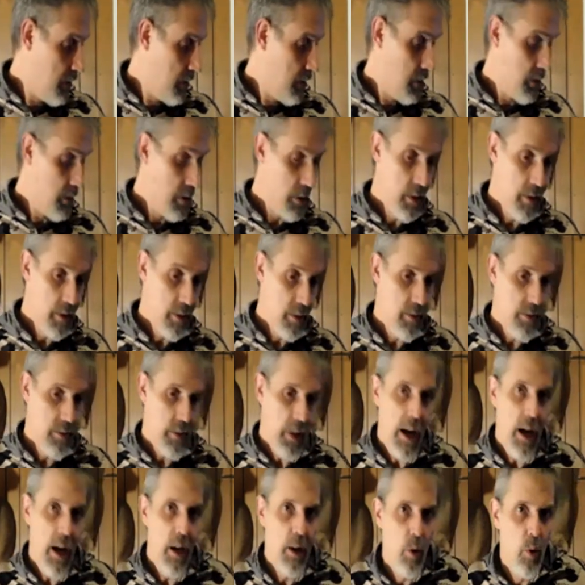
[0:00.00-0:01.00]
or
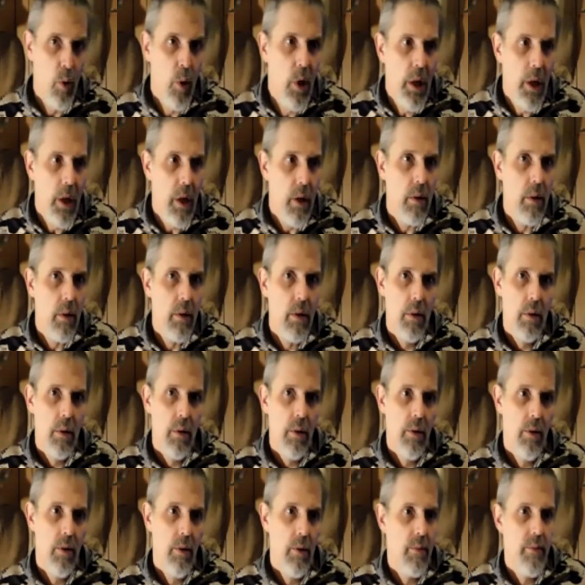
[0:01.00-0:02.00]
Halloween
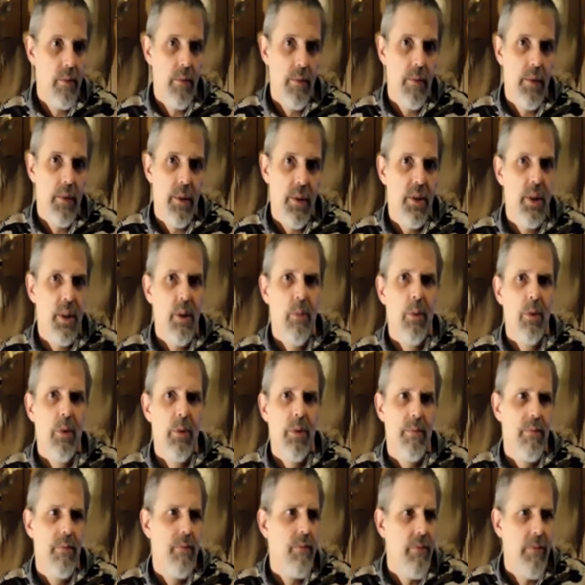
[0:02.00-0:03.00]
or December
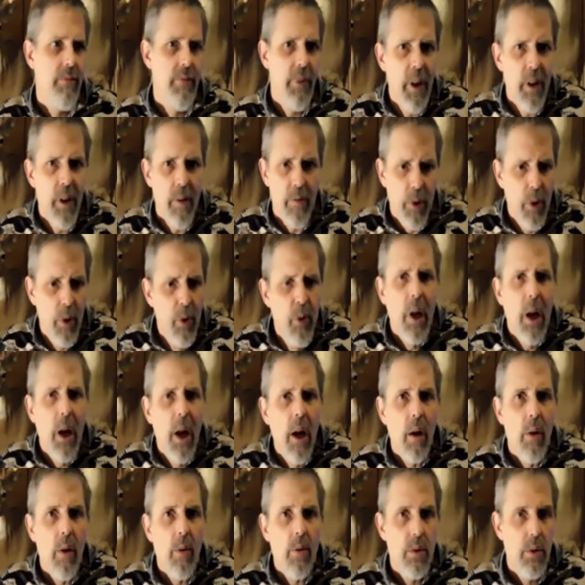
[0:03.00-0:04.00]
5th, who
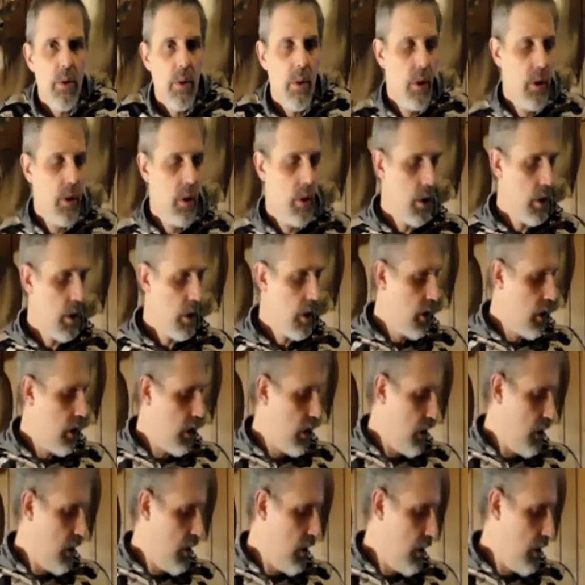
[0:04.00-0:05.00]
cares?
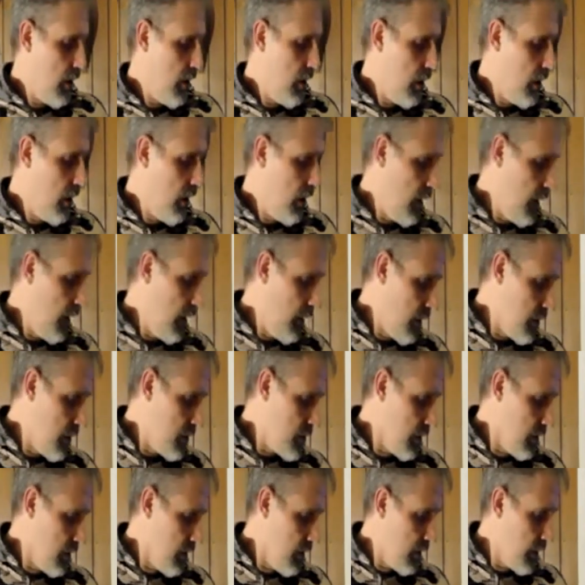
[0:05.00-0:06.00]
And there's a
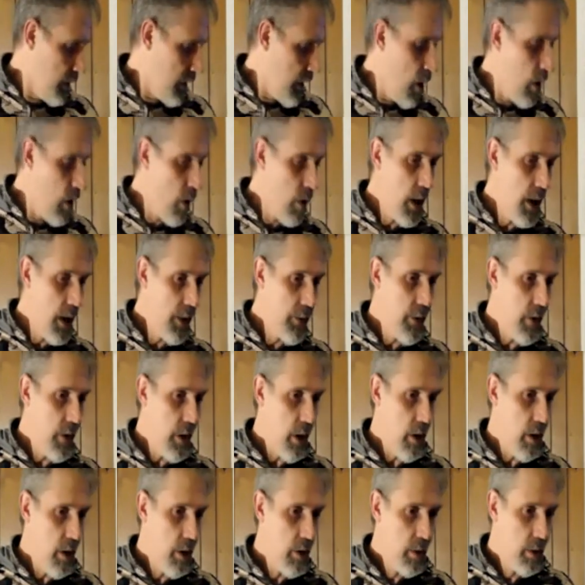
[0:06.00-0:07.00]
little doe right
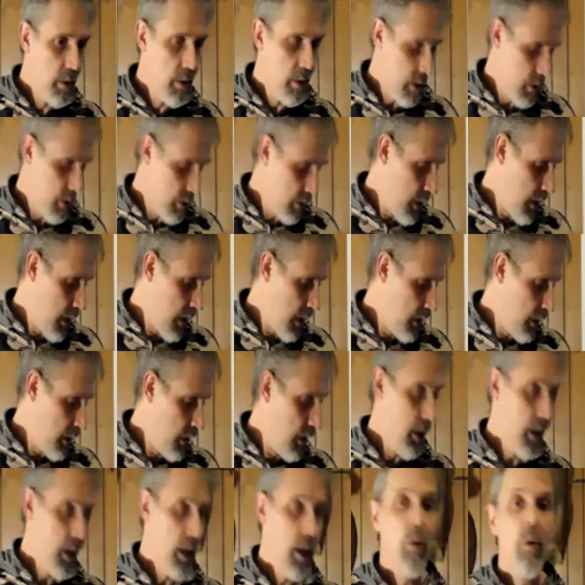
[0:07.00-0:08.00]
there. Okay,
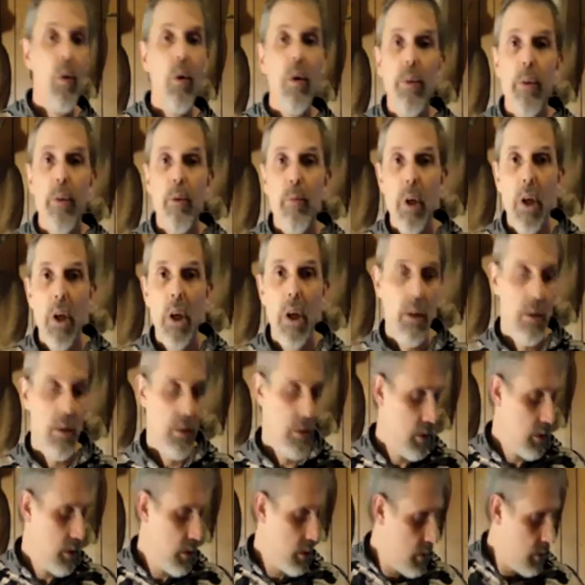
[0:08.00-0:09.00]
yeah, I want the meat.
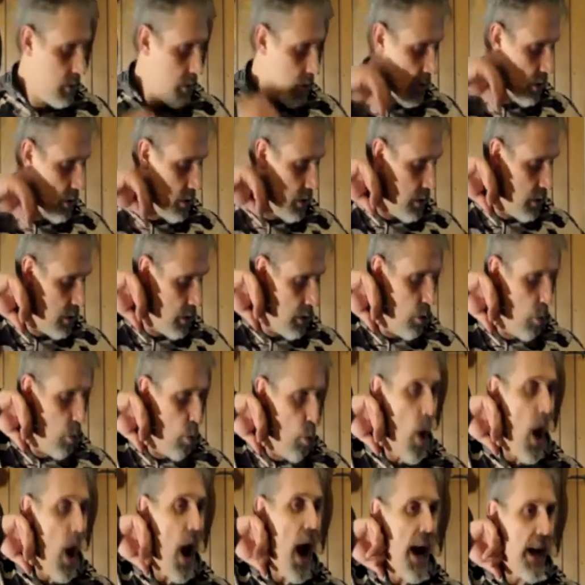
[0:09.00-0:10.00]

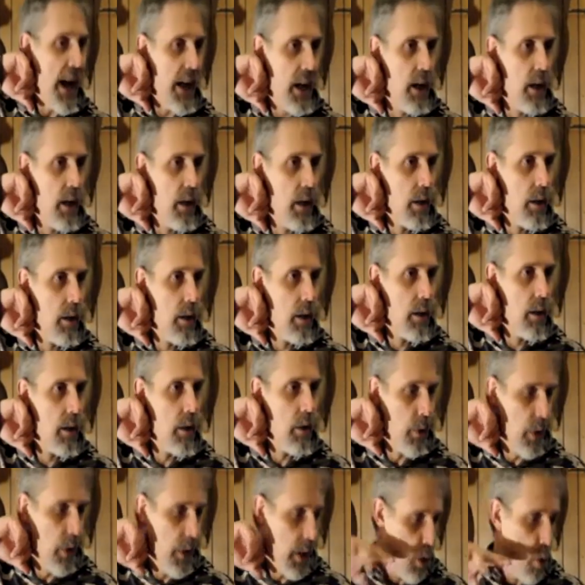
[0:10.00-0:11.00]
Whack.
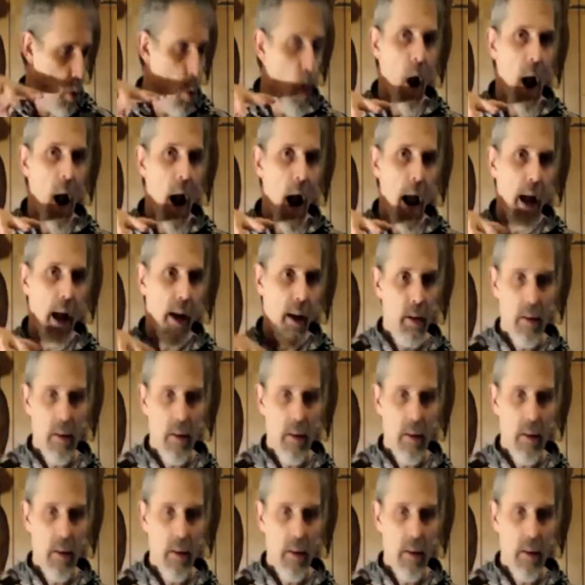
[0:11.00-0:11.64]
Okay, whack.